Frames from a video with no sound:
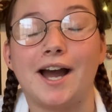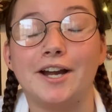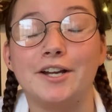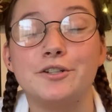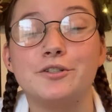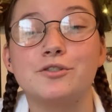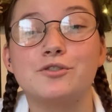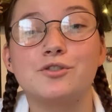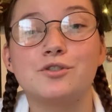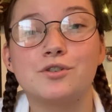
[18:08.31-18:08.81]

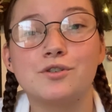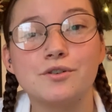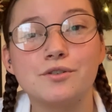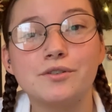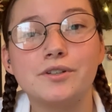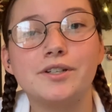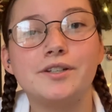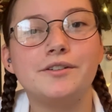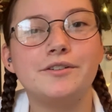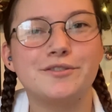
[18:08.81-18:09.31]
I
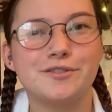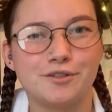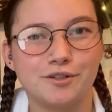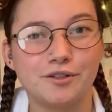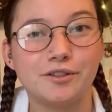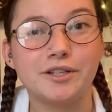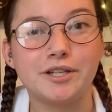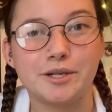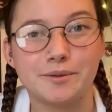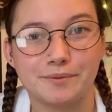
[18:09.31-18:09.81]
truly,
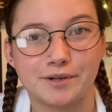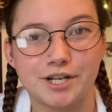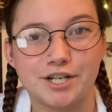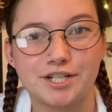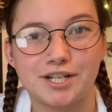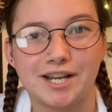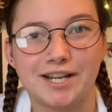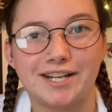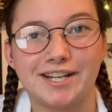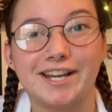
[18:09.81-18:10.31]
truly
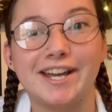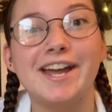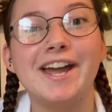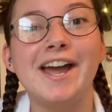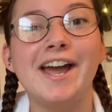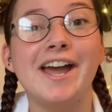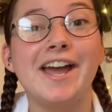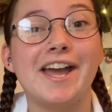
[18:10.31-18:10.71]
appreciate it.